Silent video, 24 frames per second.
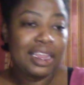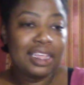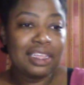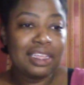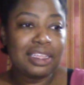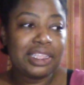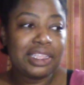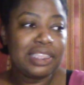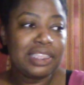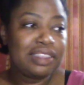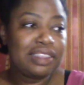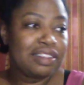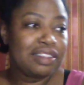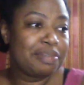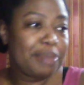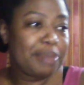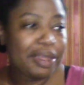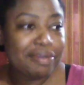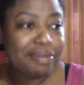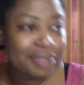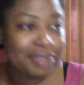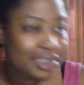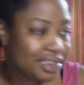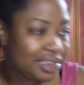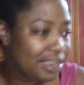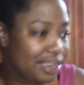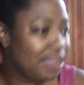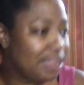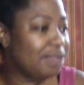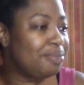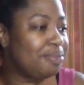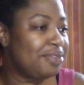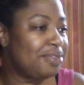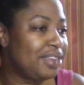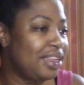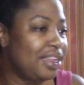is my reading
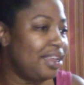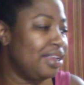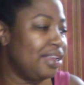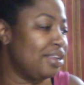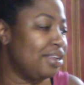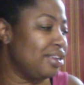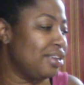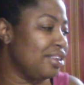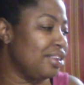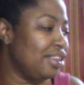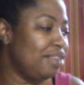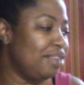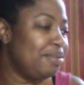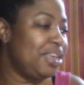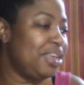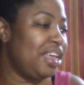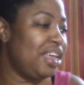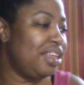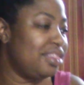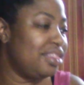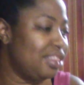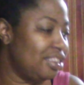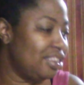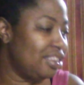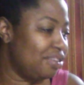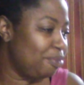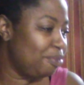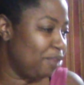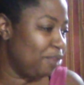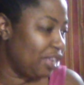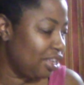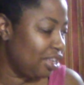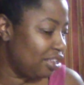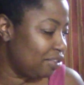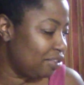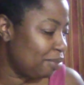update. Let me end this
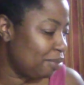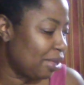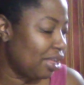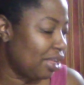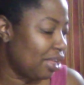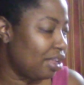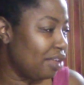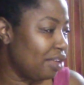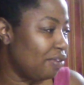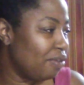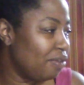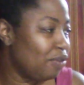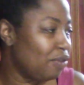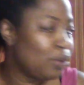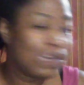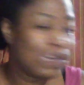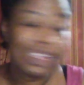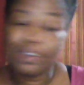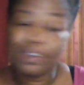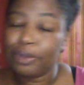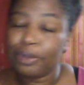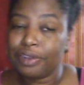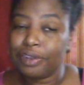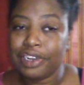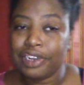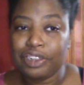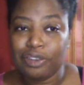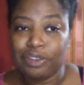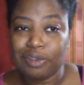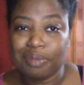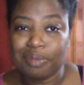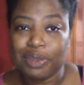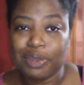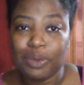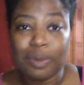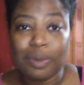because my phone has already
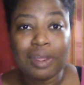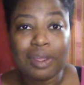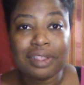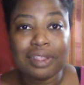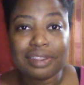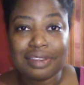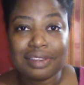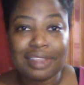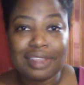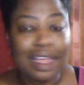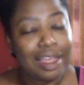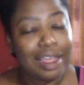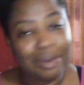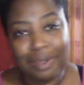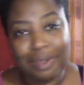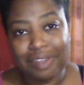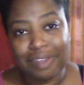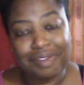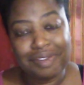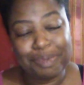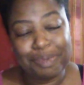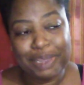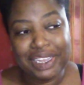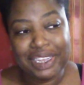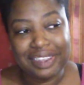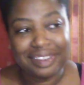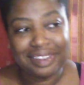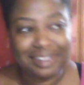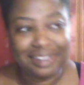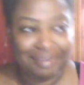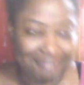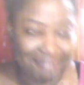told me once I don't have space.